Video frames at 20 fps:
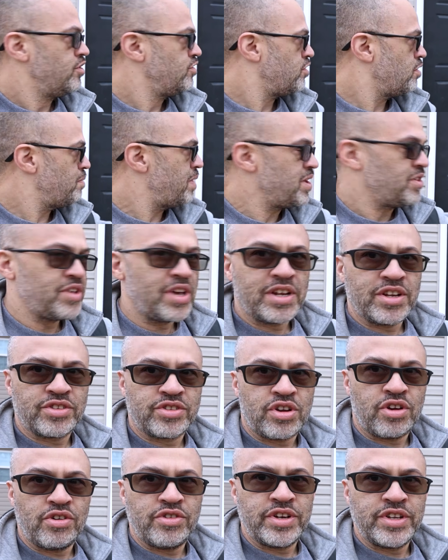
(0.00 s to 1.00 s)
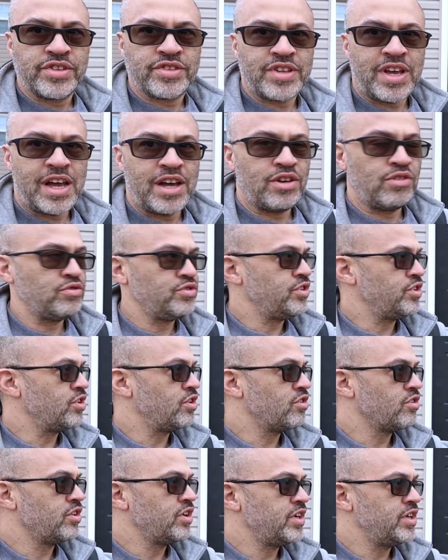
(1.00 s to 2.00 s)
So basically I just turned this side onto the
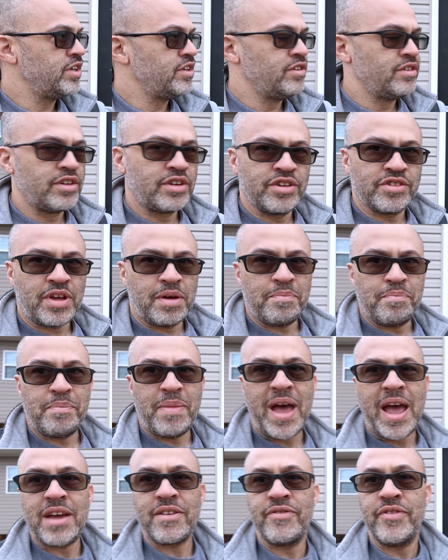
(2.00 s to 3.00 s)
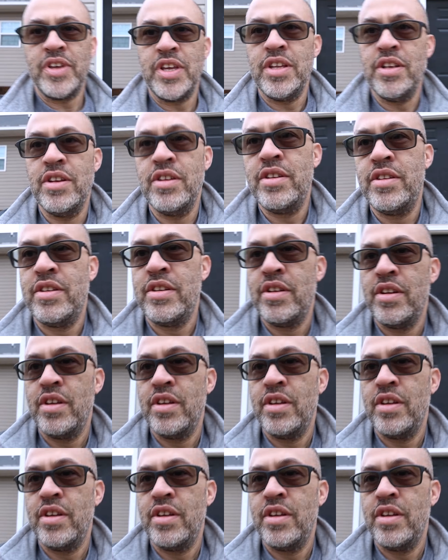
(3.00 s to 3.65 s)
grid because I'm backfeeding